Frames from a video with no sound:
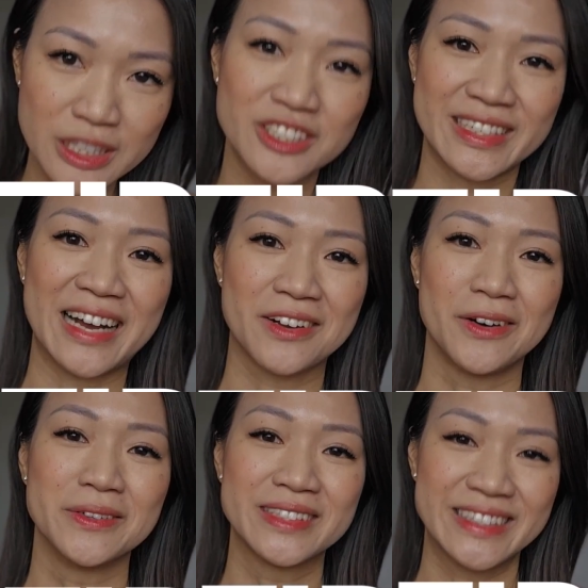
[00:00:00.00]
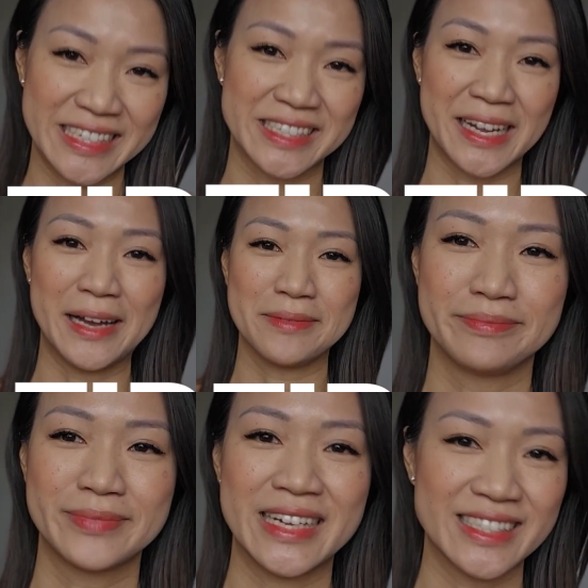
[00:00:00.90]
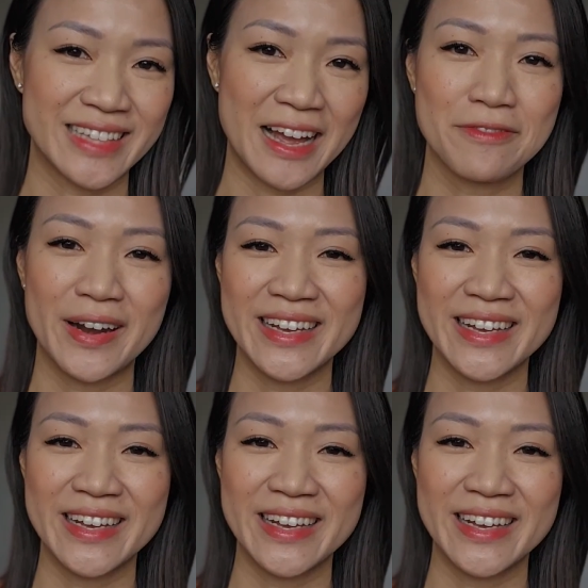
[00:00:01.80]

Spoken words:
reach that goal this time. Let's dive right